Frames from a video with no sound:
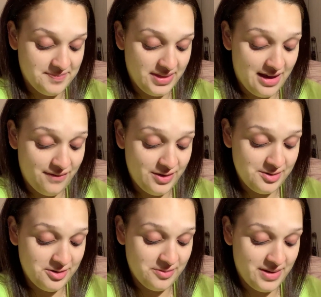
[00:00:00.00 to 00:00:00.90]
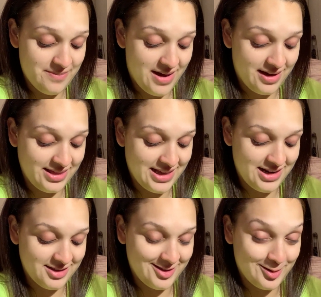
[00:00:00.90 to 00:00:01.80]
If you knew me back then
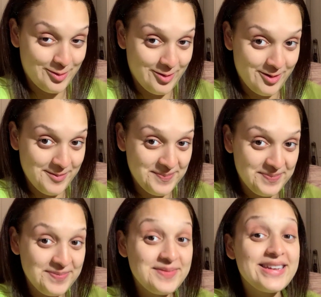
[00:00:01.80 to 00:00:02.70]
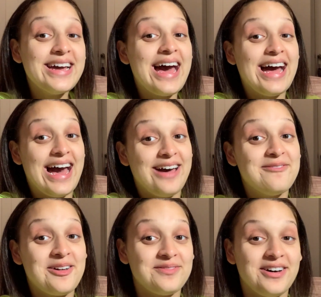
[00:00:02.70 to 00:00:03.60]
in school, at
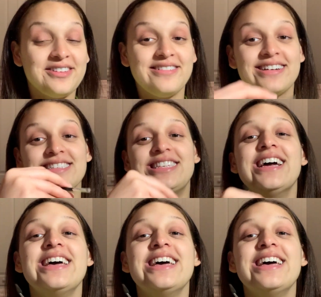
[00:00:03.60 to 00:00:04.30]
my followers,